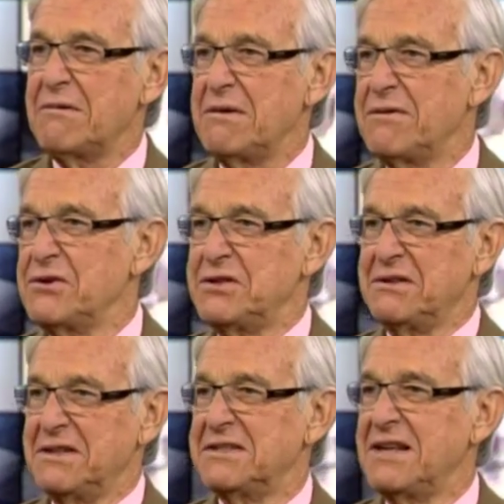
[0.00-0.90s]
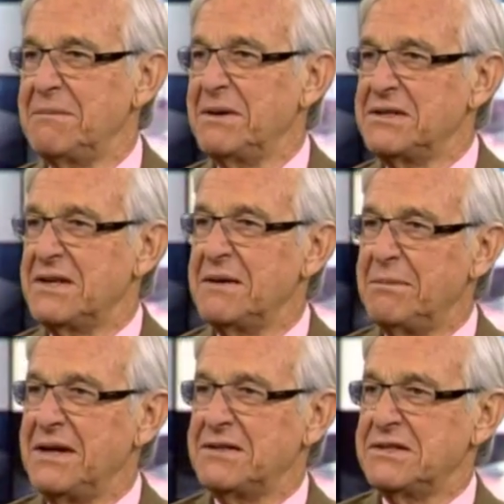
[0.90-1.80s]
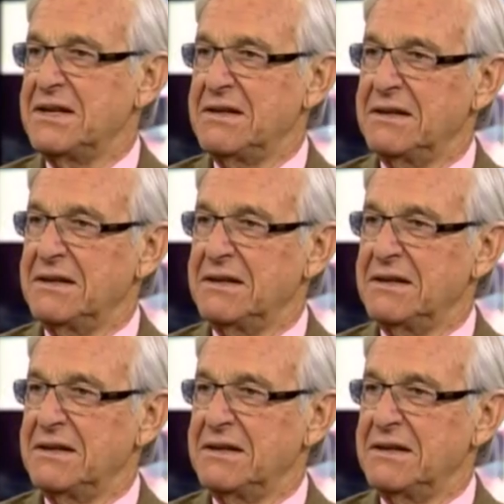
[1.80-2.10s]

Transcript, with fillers: to reverse it on a state by state basis. Well,